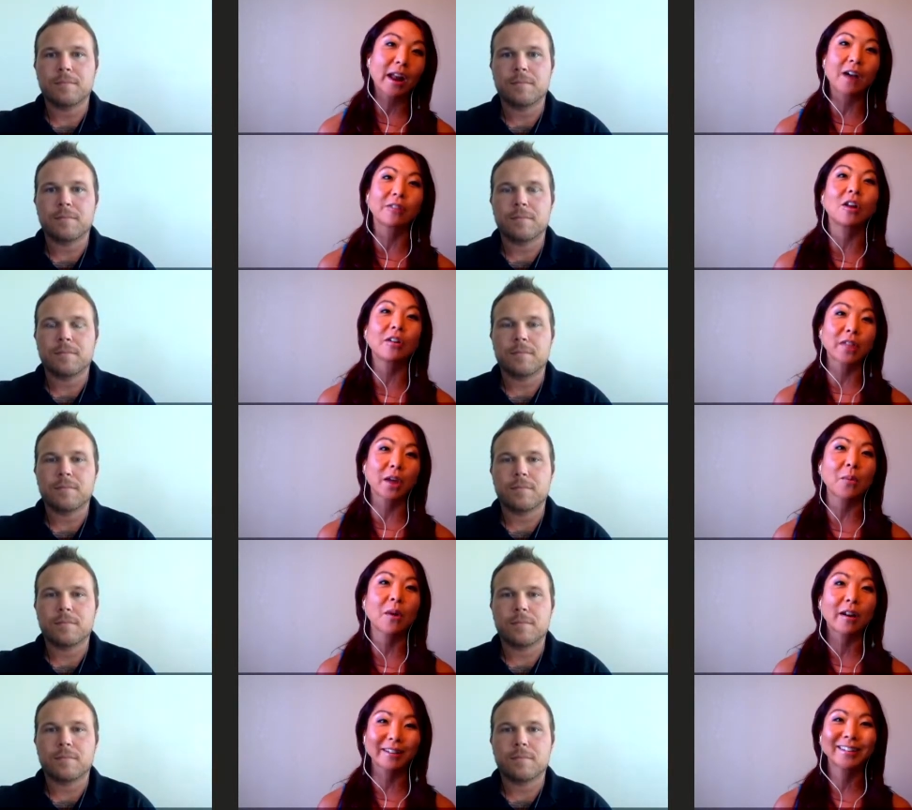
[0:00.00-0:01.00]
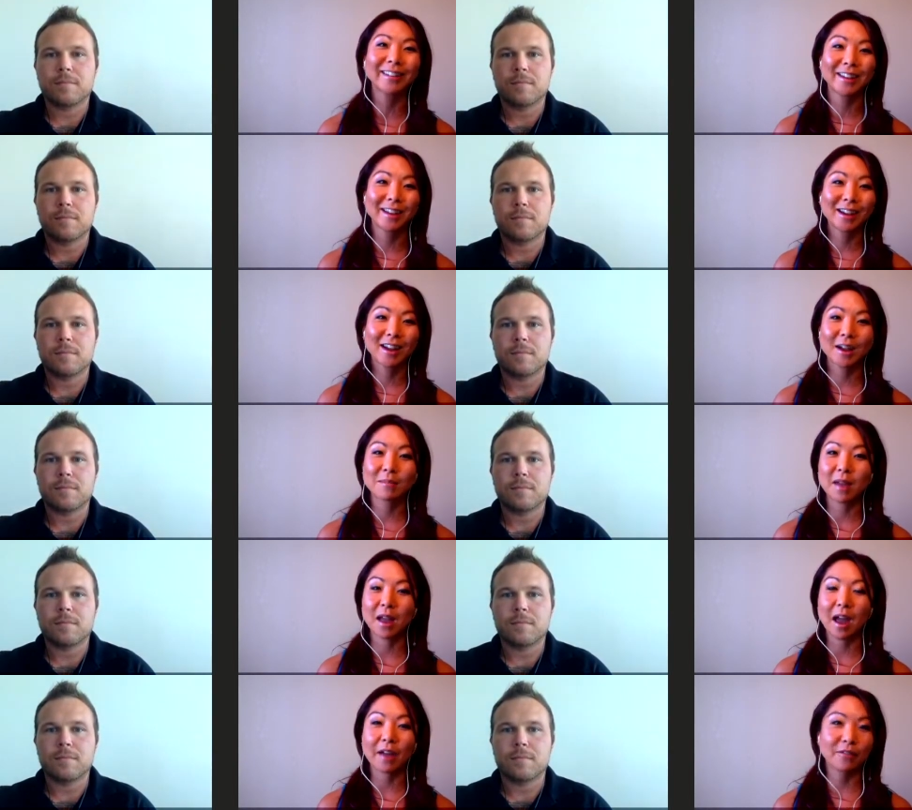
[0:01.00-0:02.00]
Speaker 1: how long they want, um,
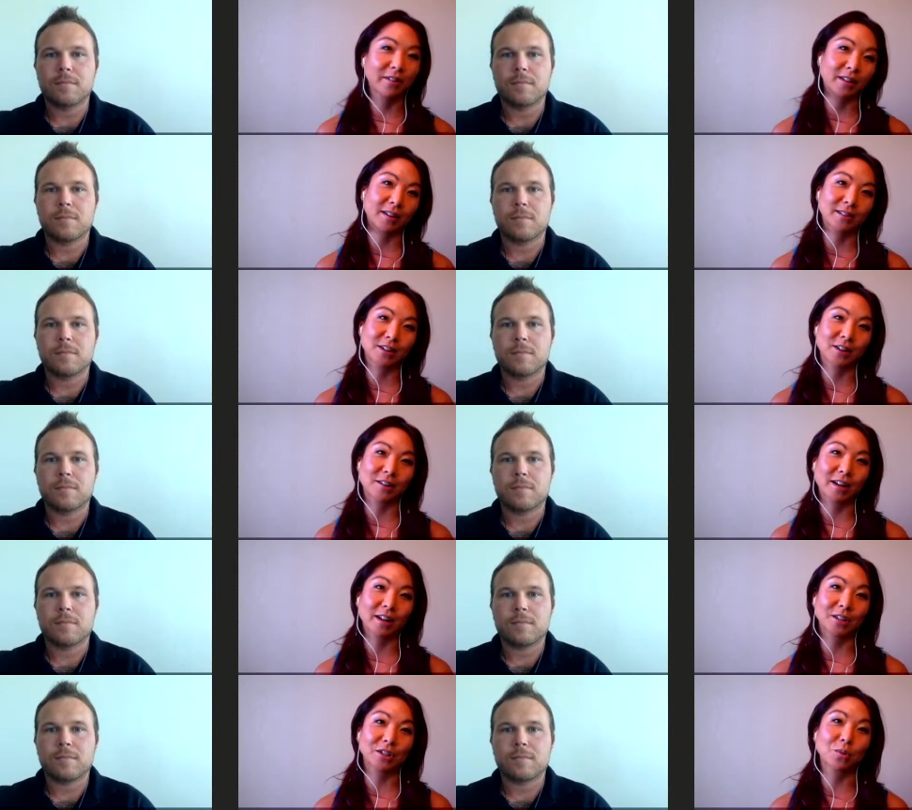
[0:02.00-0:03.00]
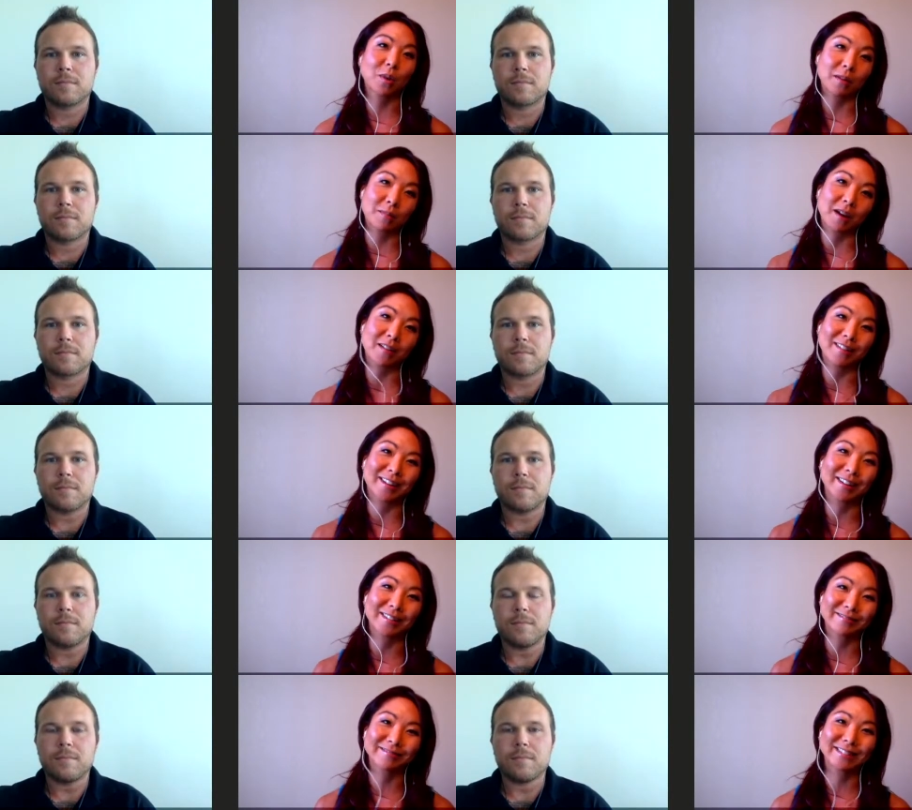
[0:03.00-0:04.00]
everything is curated to what my client
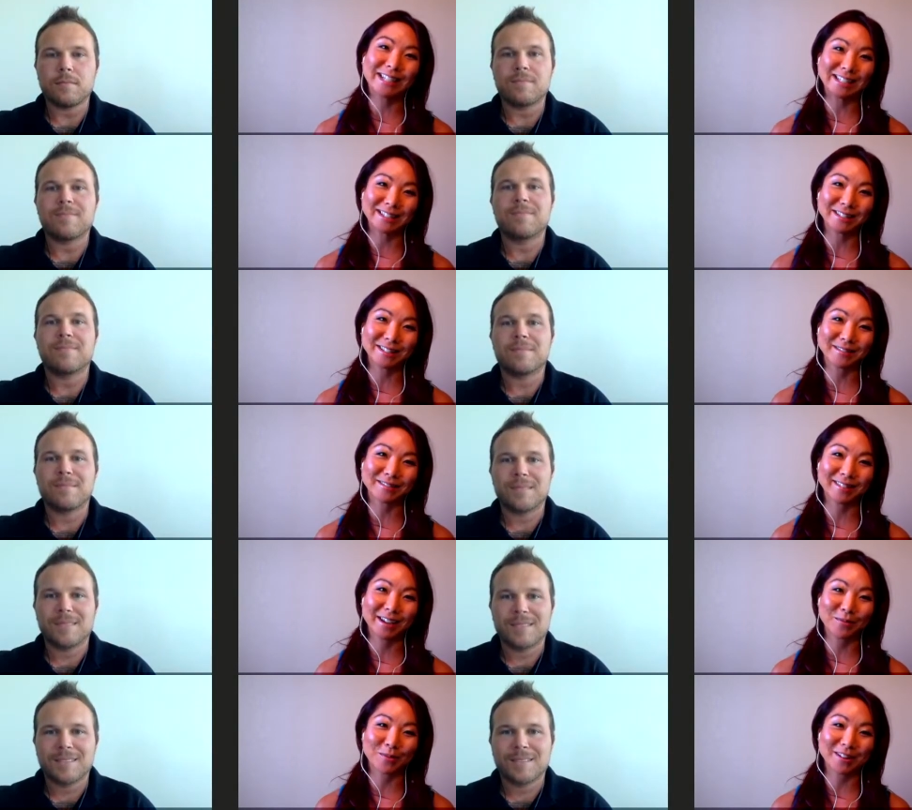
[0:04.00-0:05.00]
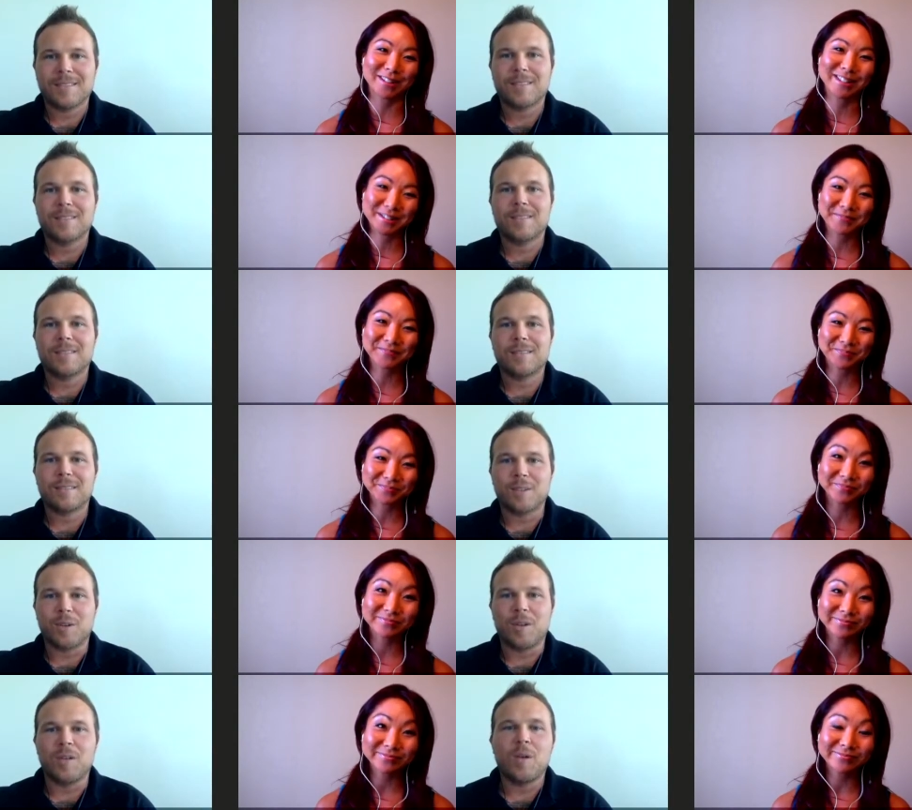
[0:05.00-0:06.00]
needs and, and wants.
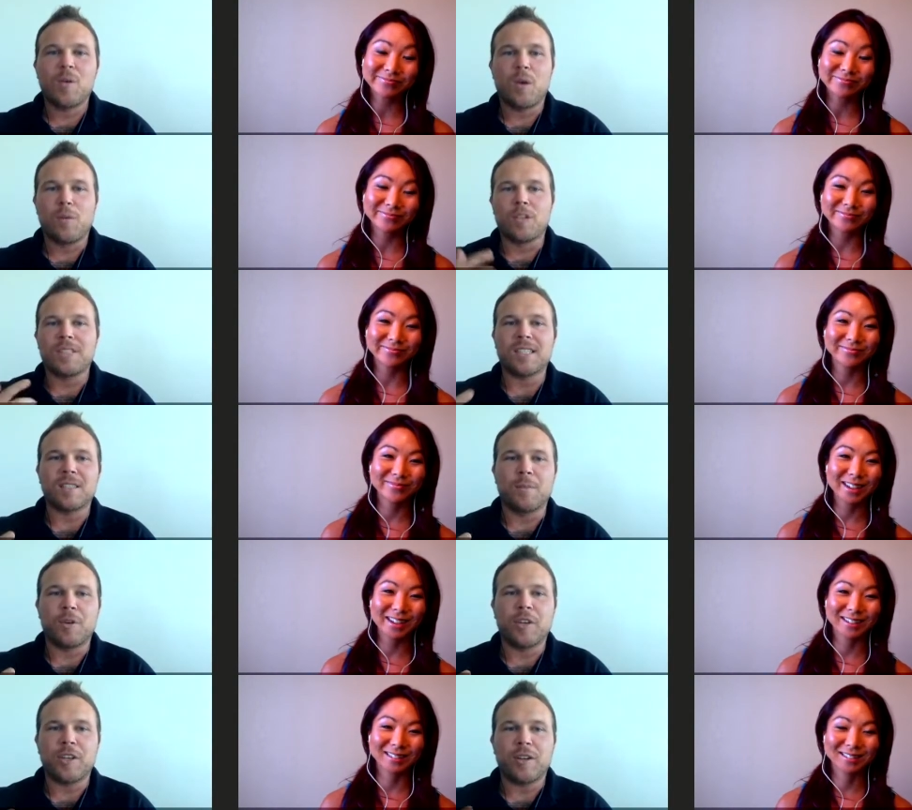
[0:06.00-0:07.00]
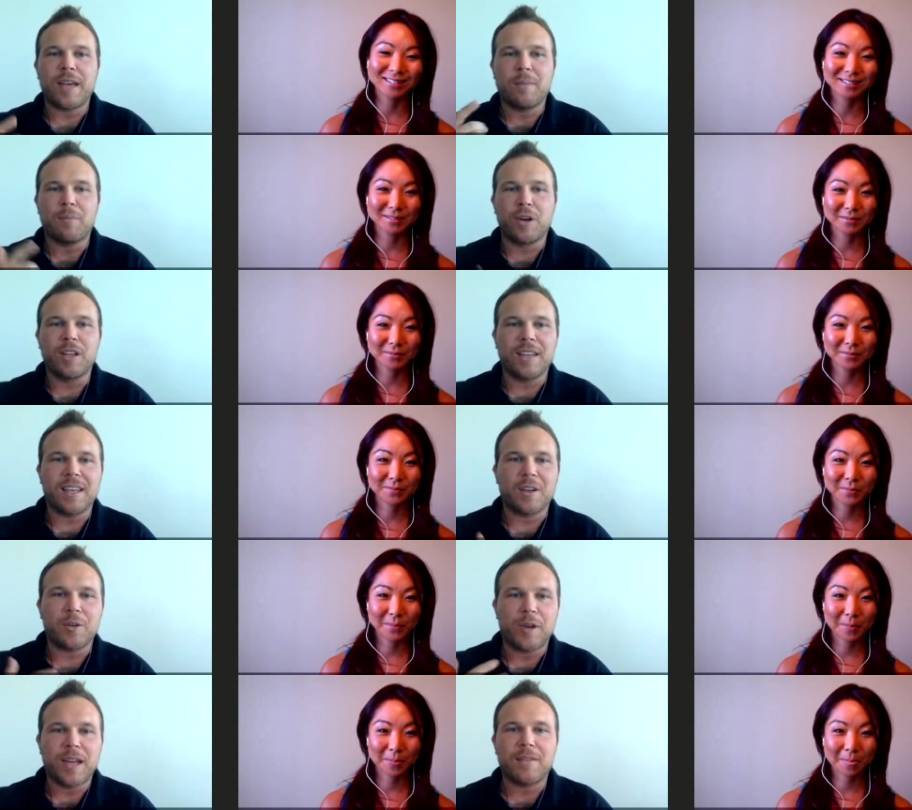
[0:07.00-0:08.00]
Speaker 2: Cool. One more testimonial a brilliant
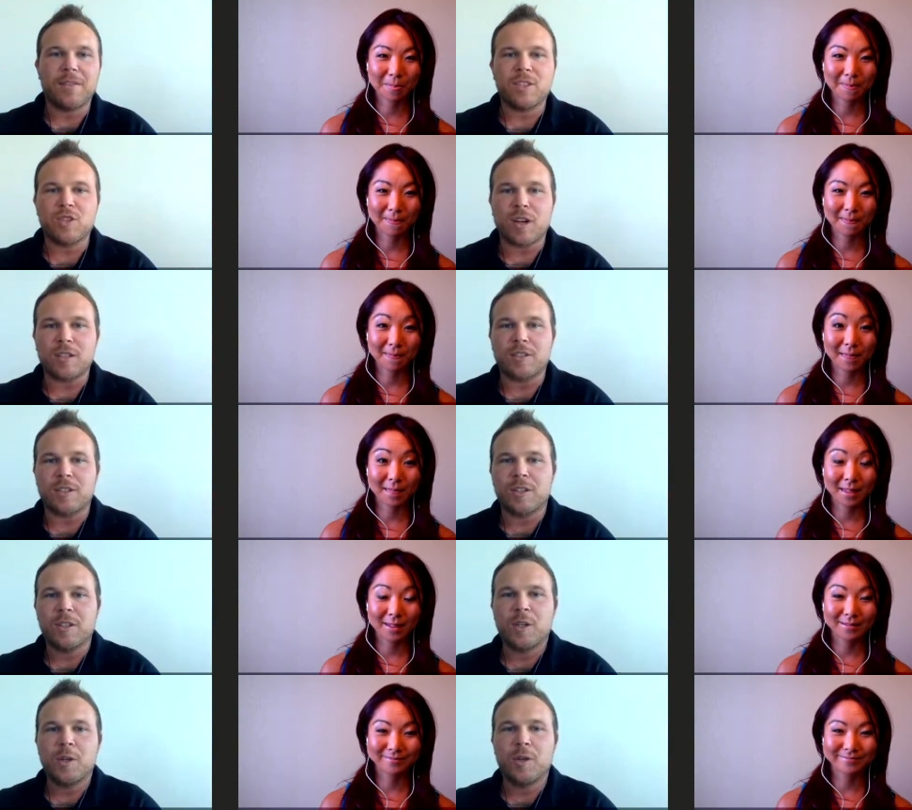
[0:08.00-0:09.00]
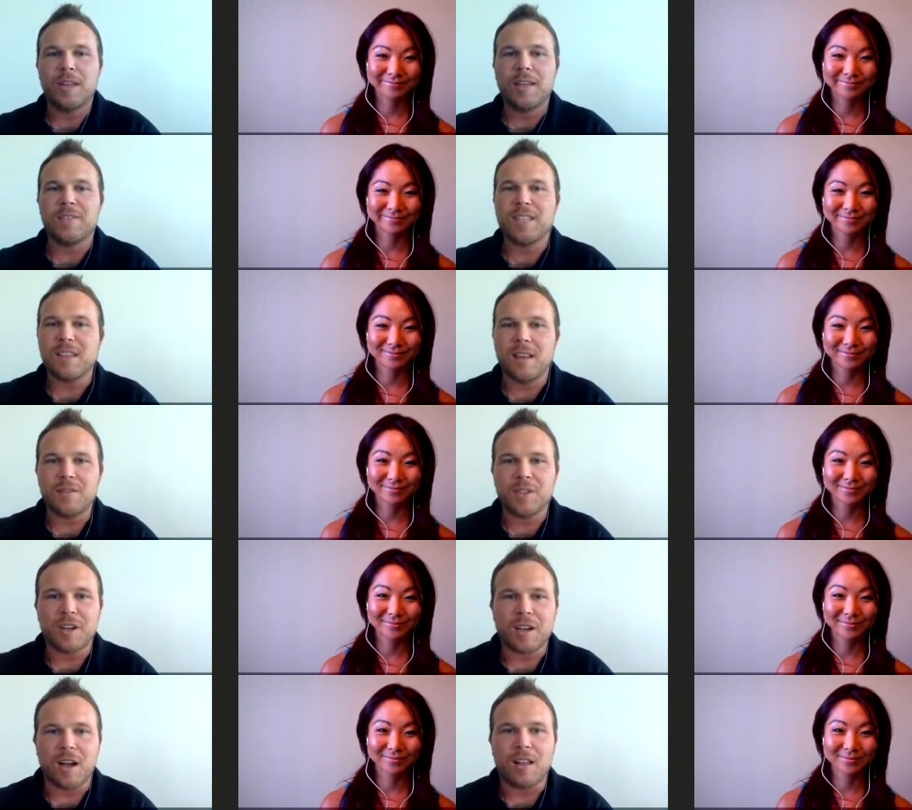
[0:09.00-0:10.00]
creative instructor who lives and loves
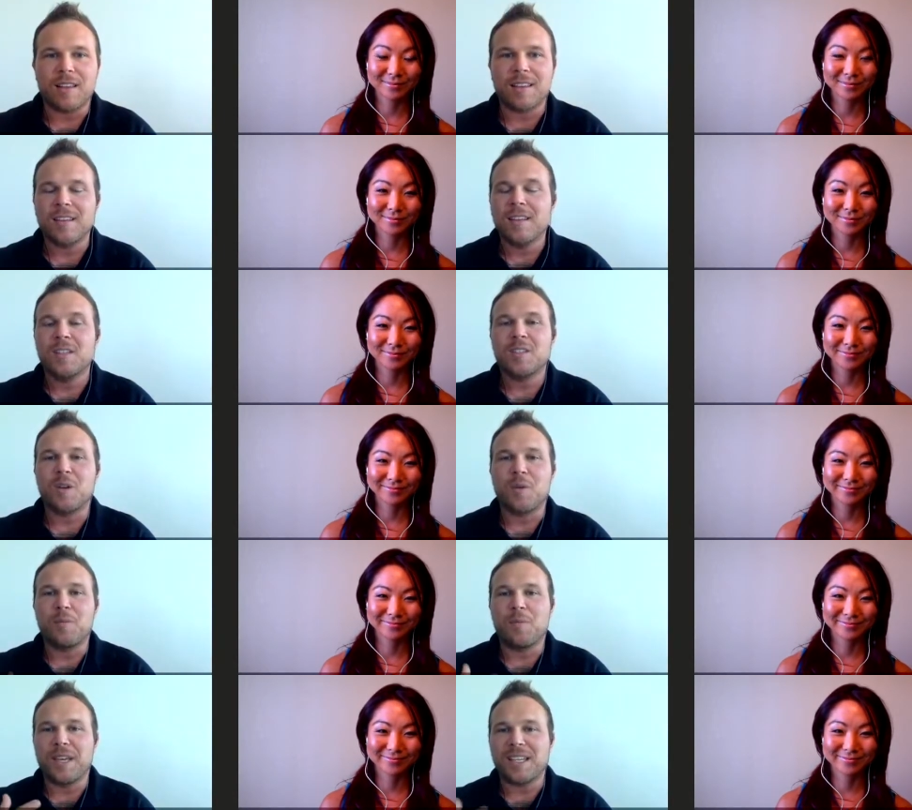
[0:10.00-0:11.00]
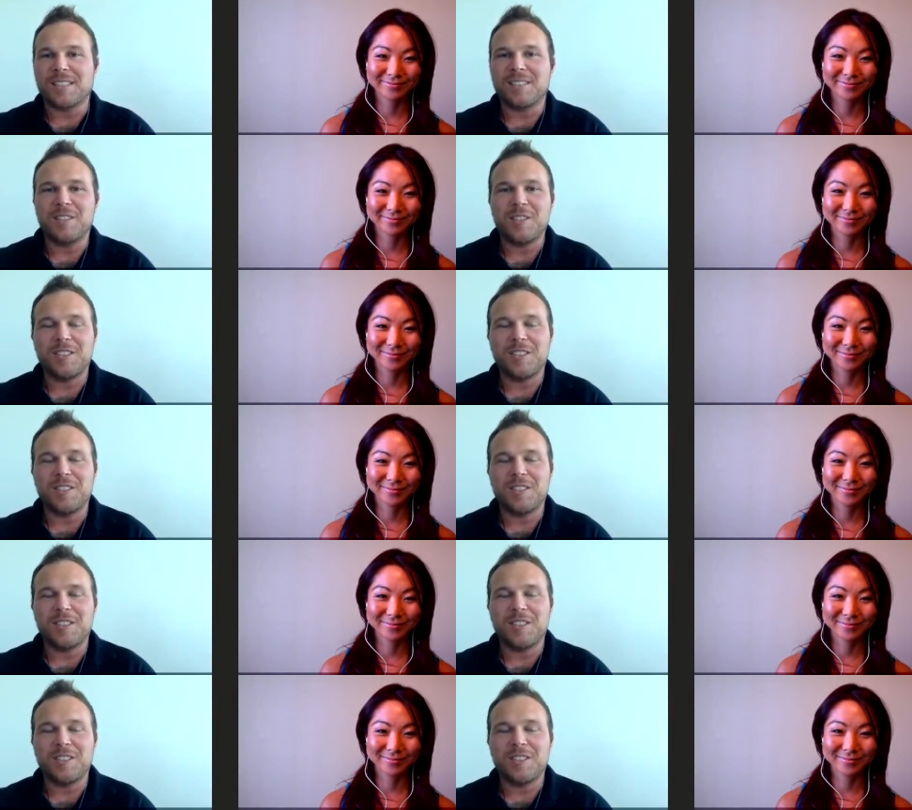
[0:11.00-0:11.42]
her calling. So we can